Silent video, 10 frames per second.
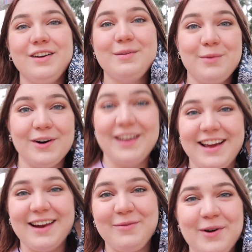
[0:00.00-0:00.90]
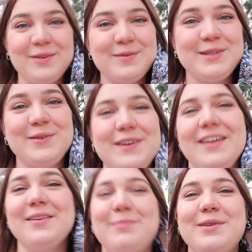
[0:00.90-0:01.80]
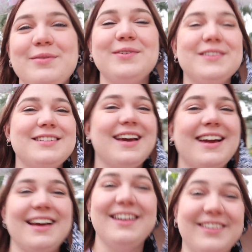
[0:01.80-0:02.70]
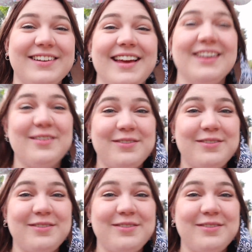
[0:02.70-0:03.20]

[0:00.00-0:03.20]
Good morning and welcome to another beautiful day in Orlando,